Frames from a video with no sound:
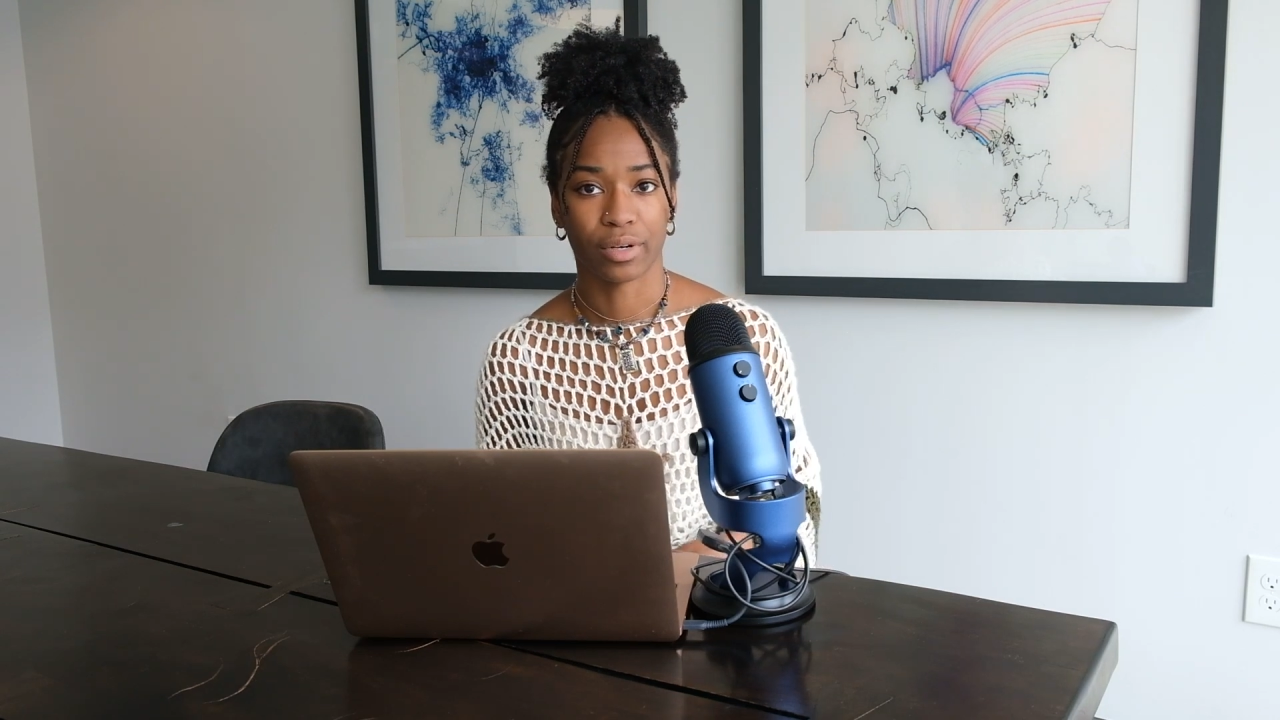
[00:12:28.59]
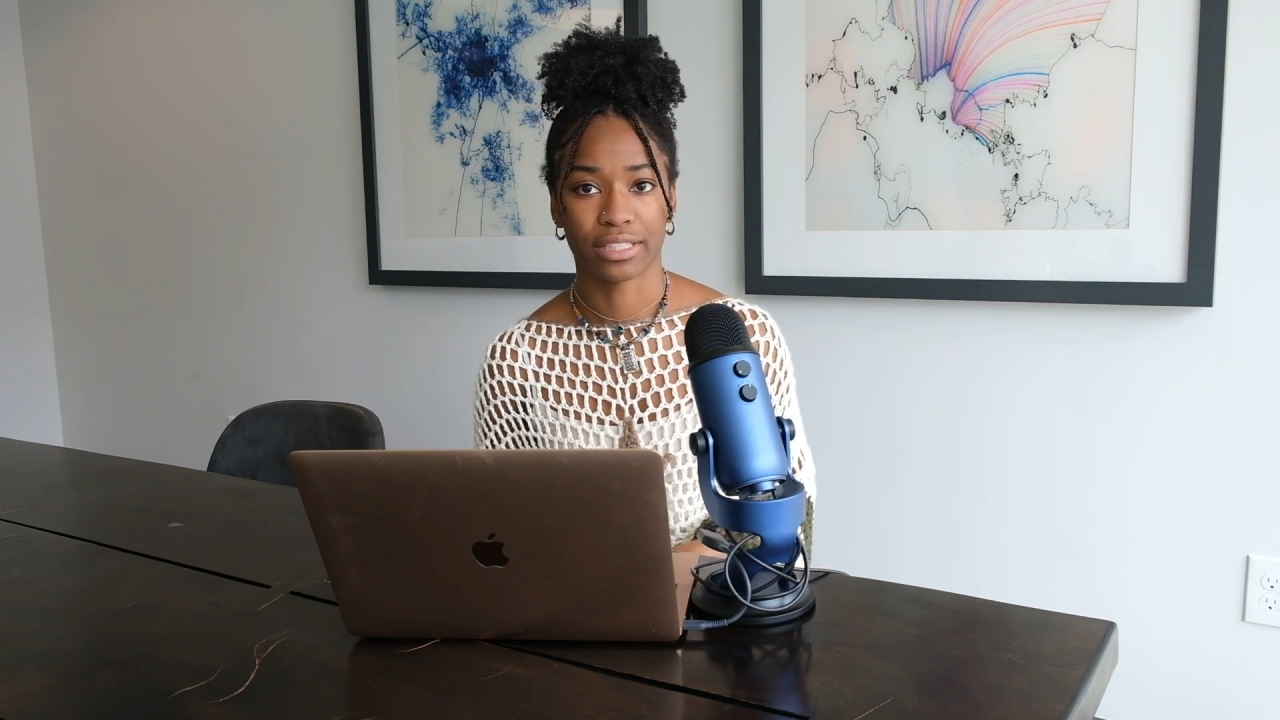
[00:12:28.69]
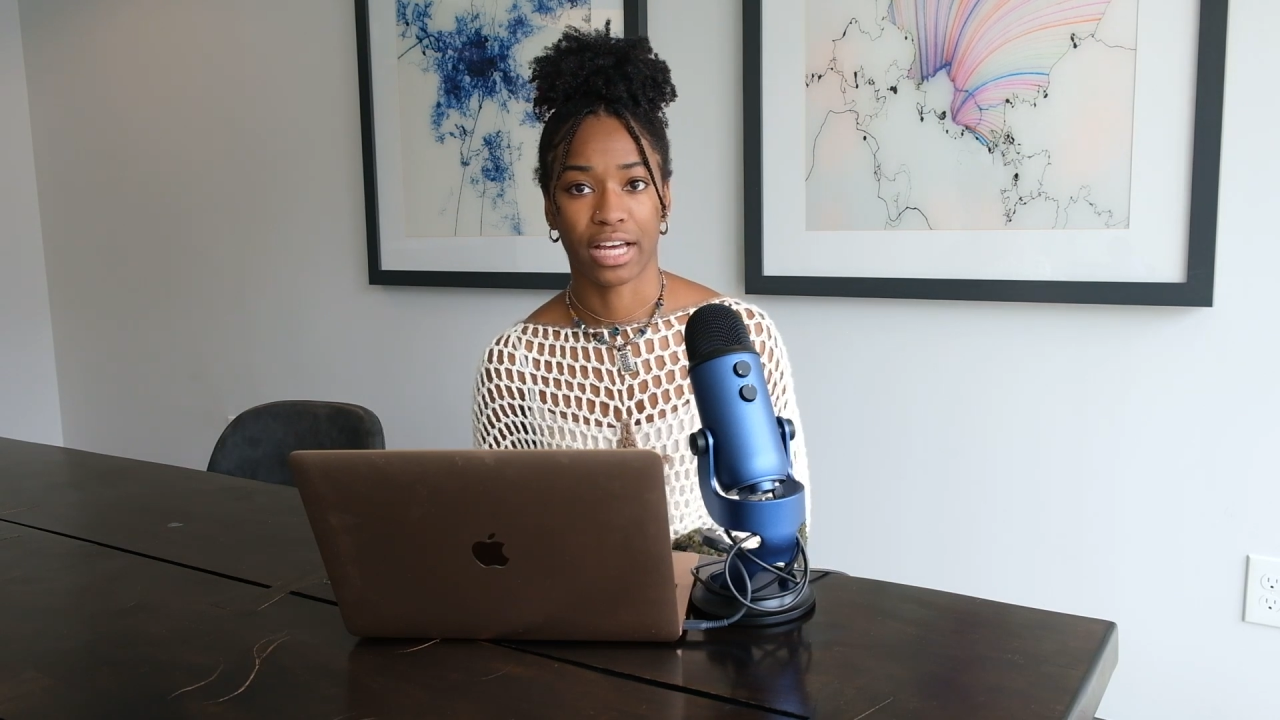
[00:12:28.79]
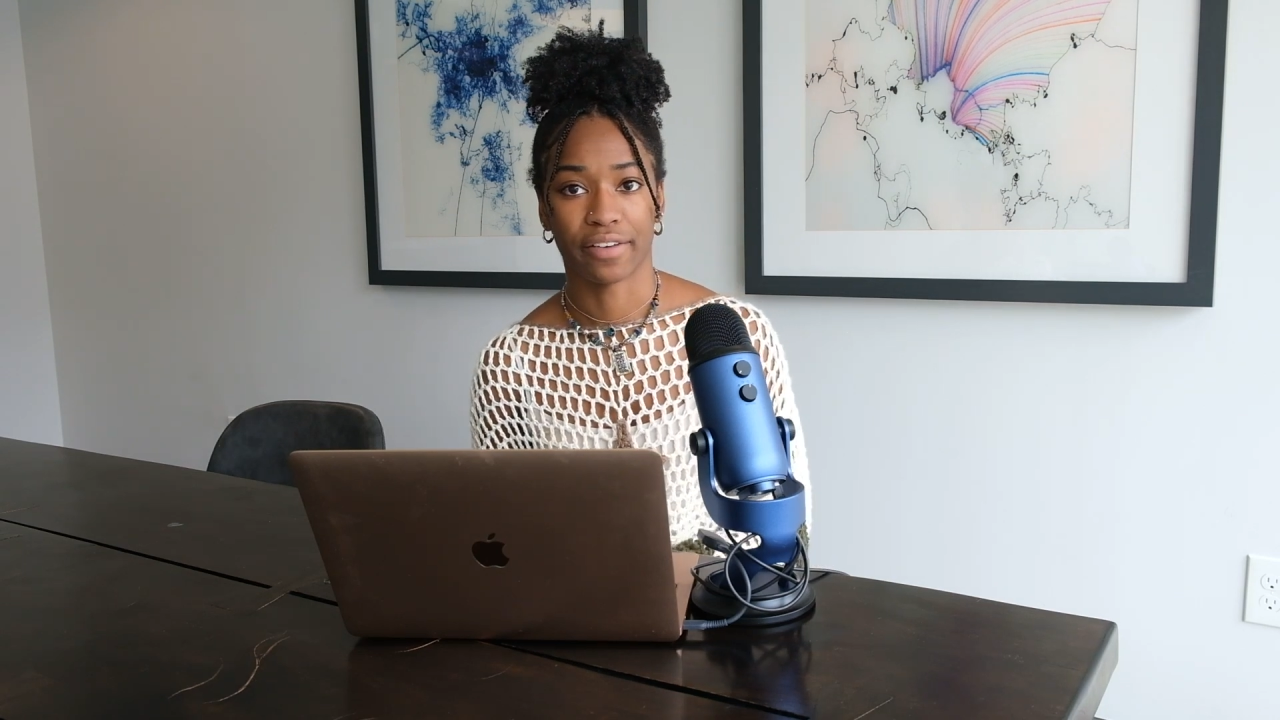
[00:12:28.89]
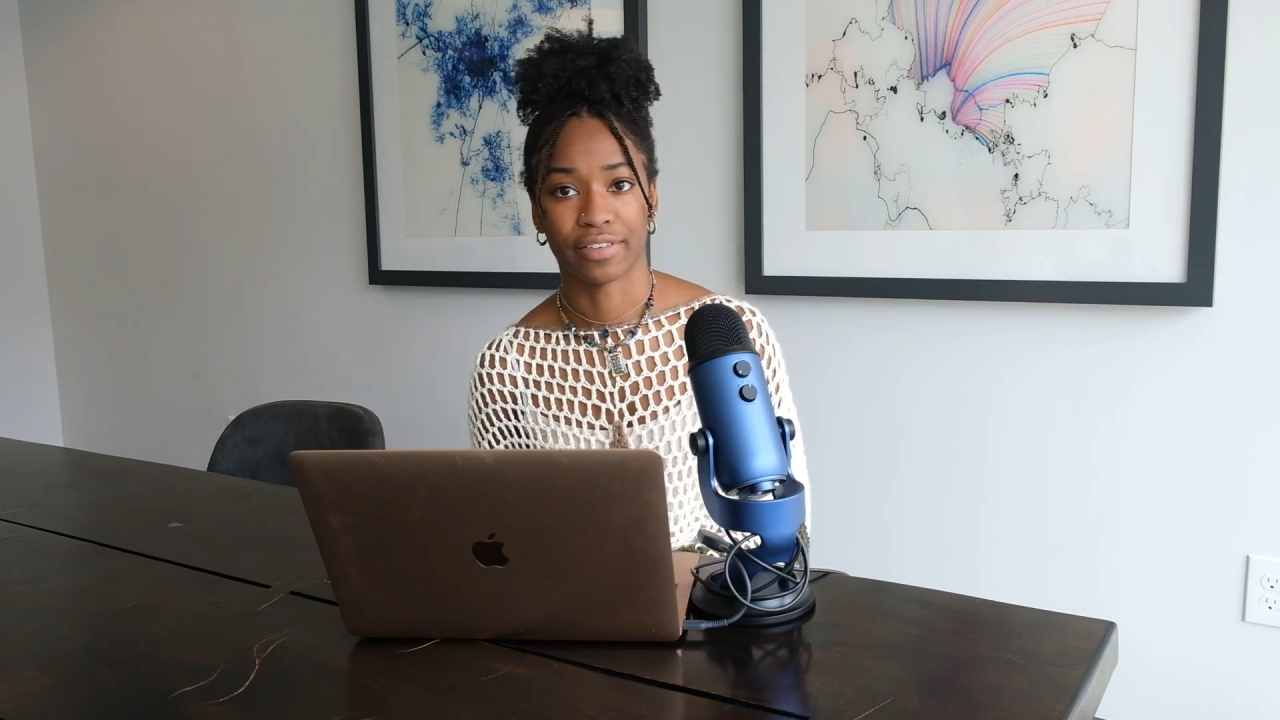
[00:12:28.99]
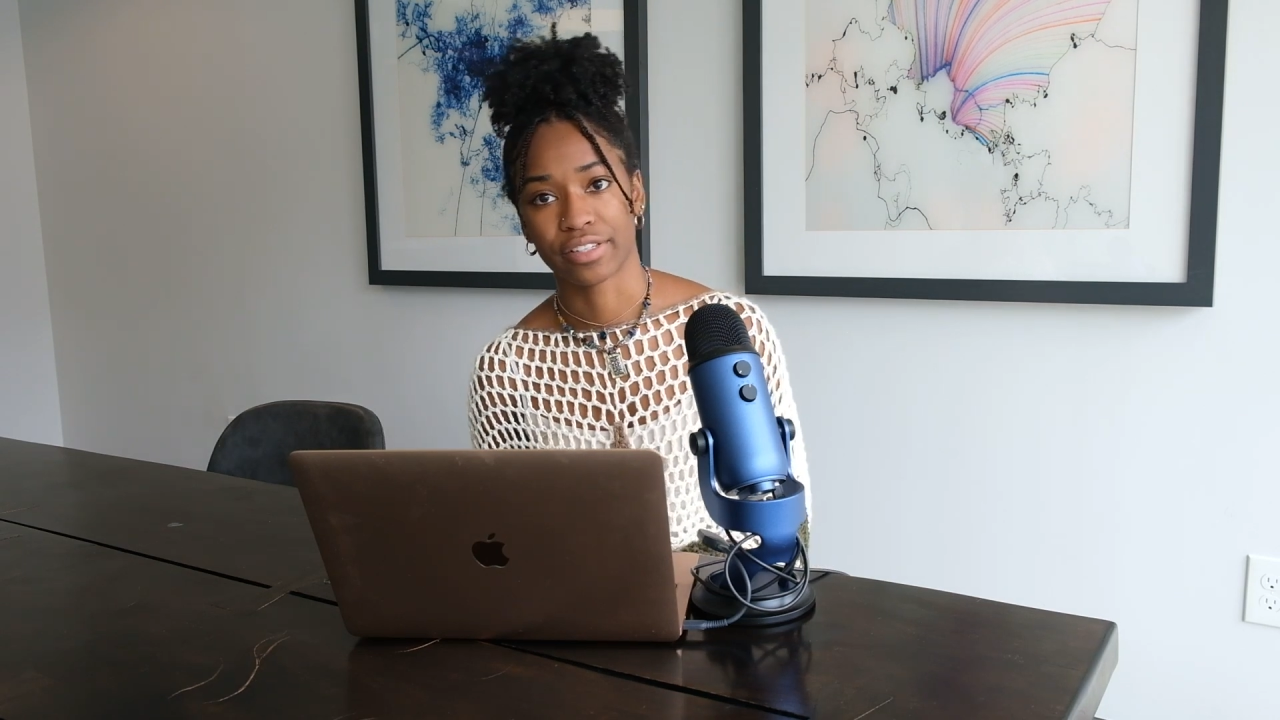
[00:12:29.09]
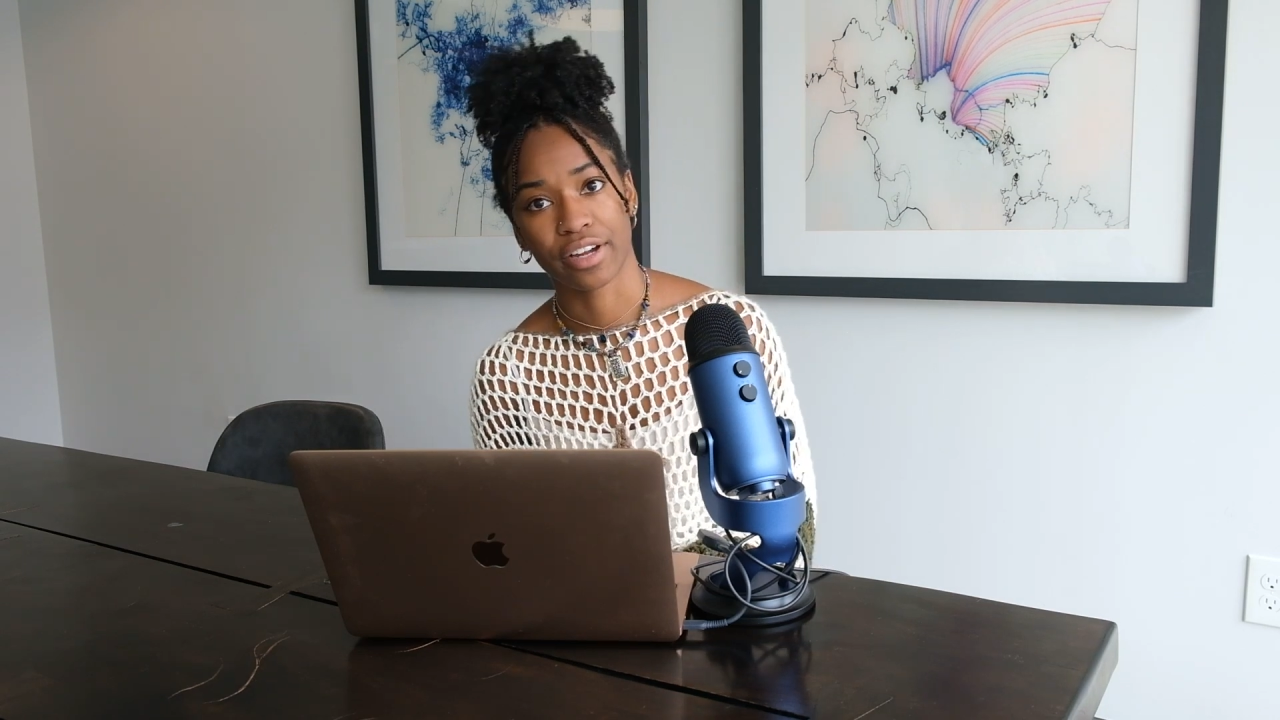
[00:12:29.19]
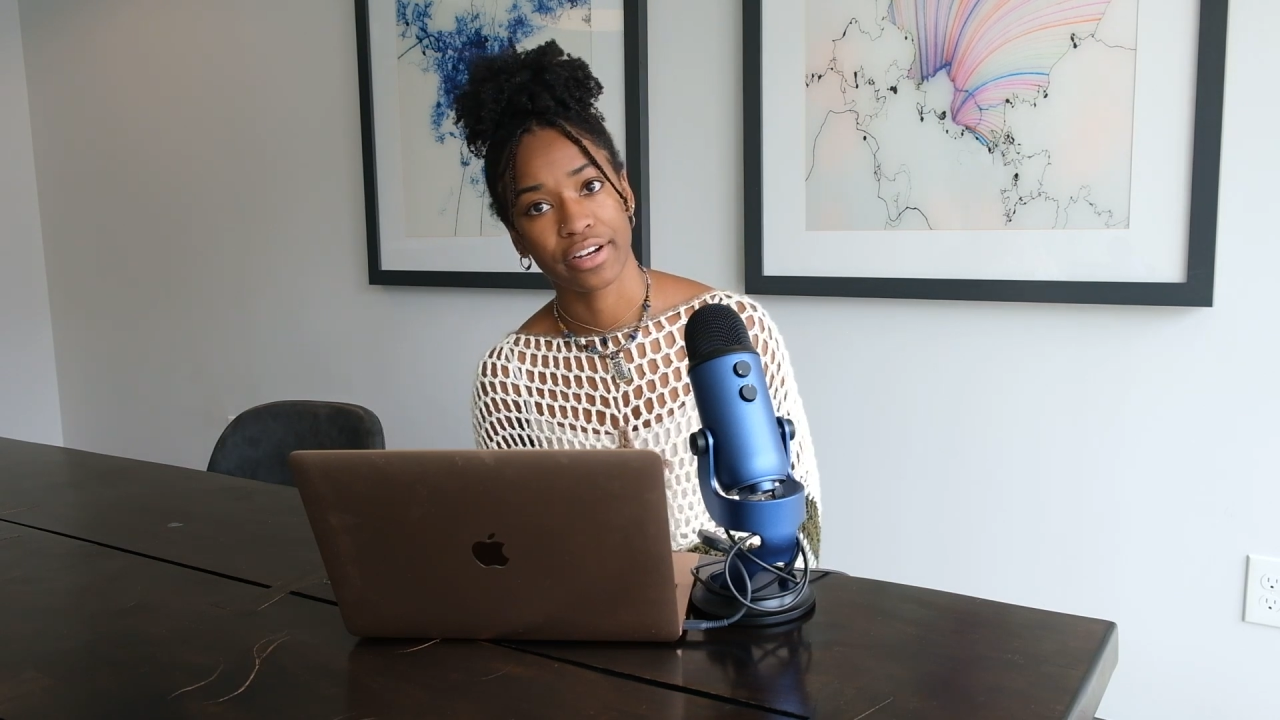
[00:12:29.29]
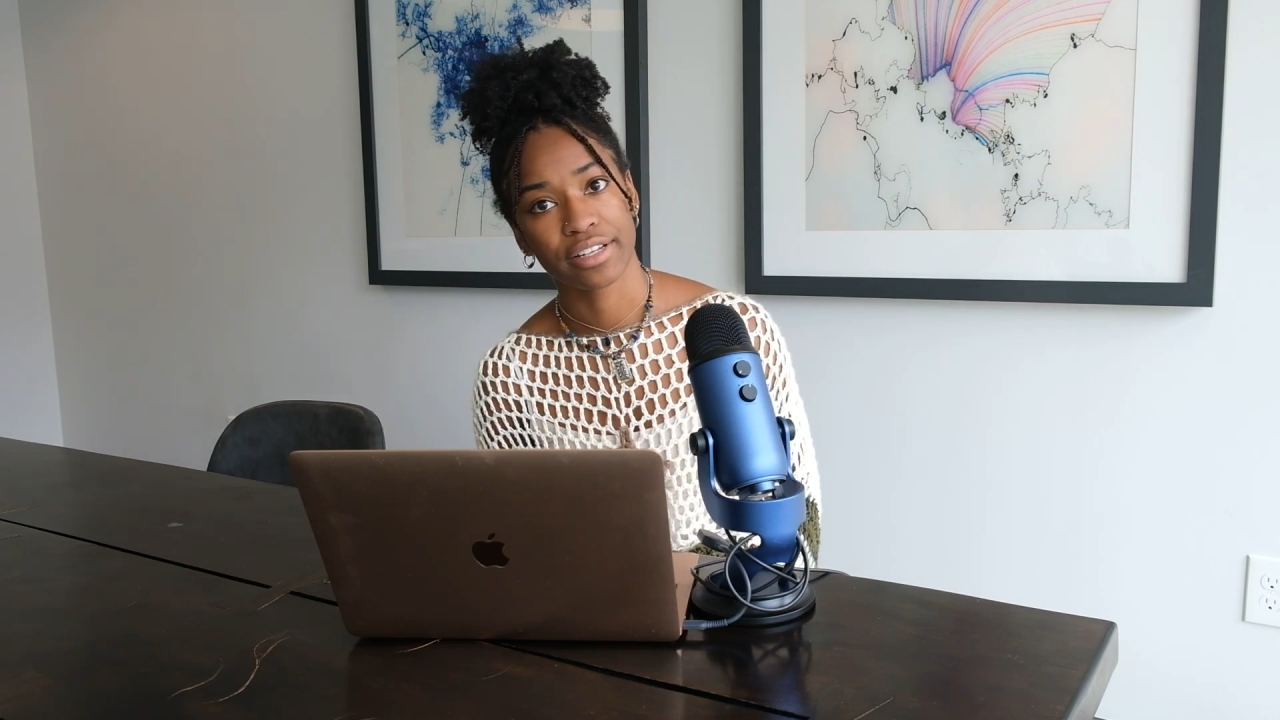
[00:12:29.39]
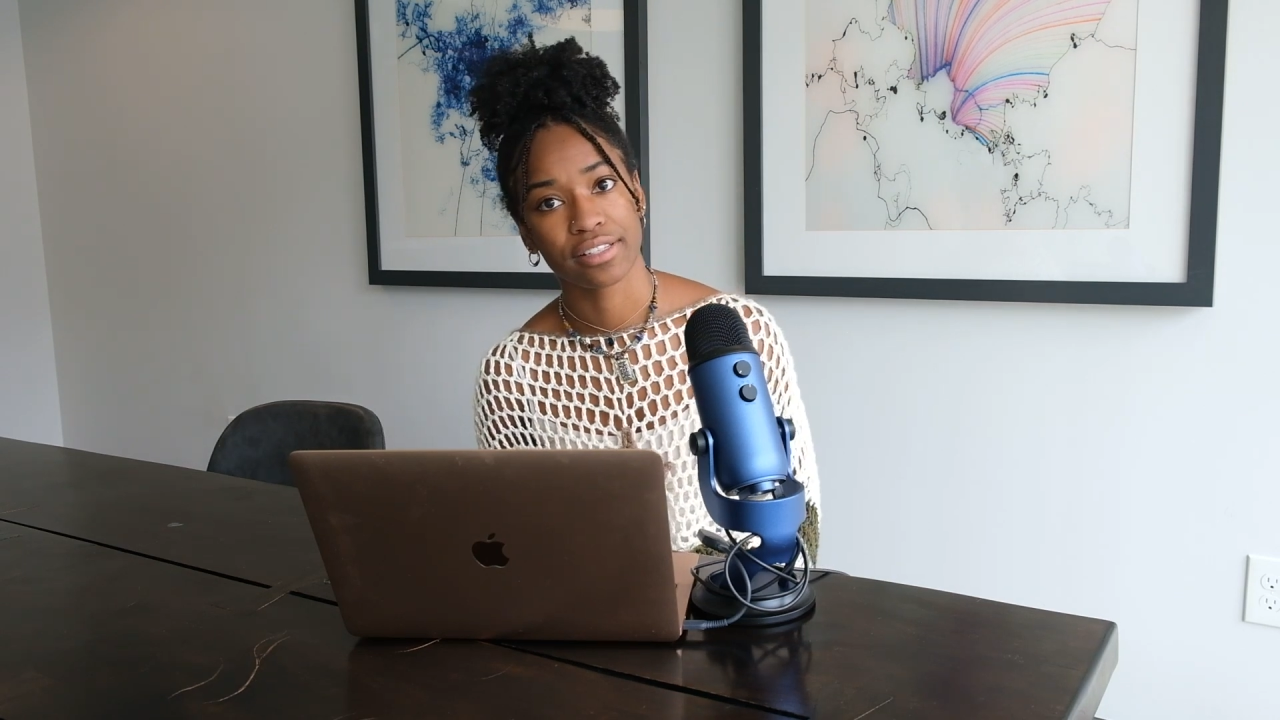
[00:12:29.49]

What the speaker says: one side of a skirt